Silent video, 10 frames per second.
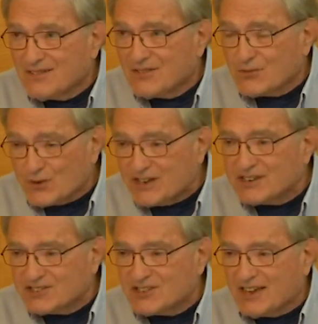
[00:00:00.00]
Three
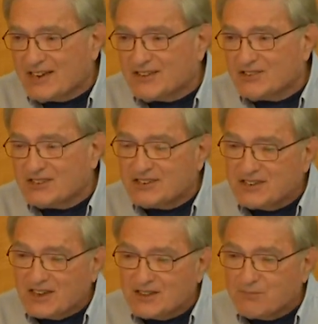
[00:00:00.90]
years later, did
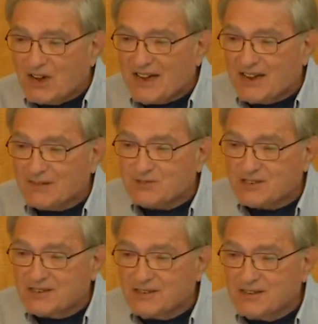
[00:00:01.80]
another
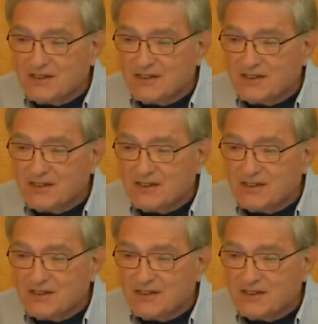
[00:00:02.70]
biopsy,